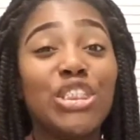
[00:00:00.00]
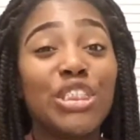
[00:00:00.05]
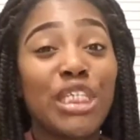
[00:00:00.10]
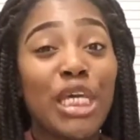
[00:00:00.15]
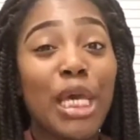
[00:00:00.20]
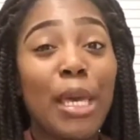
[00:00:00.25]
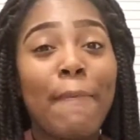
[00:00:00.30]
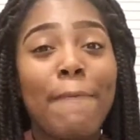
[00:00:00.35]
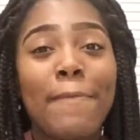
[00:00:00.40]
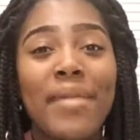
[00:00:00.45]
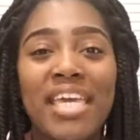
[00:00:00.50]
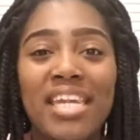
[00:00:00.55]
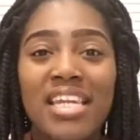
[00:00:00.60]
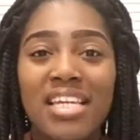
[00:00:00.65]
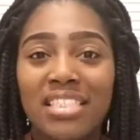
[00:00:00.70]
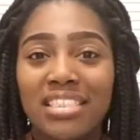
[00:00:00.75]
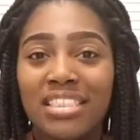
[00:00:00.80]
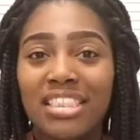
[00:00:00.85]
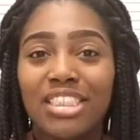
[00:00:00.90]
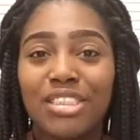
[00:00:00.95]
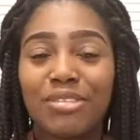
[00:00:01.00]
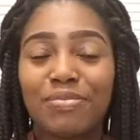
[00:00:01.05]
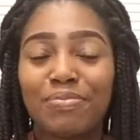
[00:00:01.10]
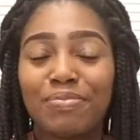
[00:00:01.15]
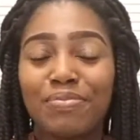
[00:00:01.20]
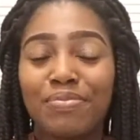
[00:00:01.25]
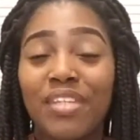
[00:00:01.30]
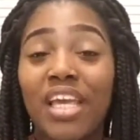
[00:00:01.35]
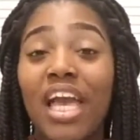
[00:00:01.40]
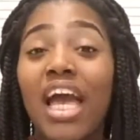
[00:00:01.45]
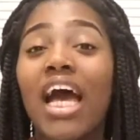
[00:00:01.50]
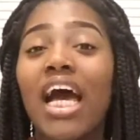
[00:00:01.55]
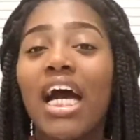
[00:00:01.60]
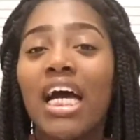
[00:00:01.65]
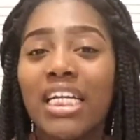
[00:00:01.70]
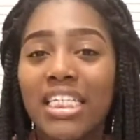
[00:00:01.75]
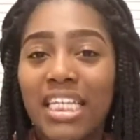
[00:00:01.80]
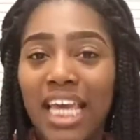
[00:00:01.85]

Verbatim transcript: 10 minutes a